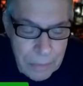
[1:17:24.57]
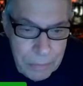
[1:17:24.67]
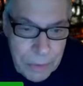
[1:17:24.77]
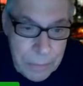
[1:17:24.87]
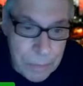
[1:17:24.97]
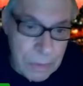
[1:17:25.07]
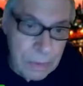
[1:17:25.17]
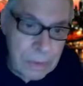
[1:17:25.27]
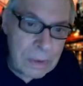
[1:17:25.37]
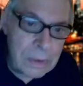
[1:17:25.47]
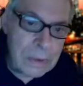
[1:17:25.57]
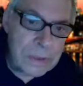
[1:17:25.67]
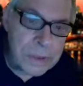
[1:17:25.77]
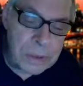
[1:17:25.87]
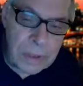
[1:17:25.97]
people
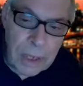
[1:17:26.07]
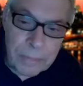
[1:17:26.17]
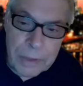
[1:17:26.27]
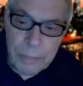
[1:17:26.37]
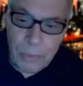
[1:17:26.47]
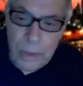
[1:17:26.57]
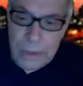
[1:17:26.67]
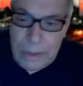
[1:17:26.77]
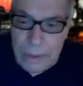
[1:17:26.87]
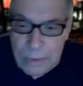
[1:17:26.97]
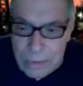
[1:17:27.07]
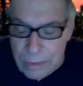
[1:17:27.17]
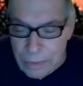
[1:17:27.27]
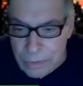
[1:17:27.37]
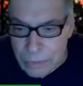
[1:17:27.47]
should not be appointed
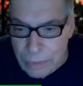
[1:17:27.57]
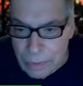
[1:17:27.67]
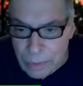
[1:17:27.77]
to,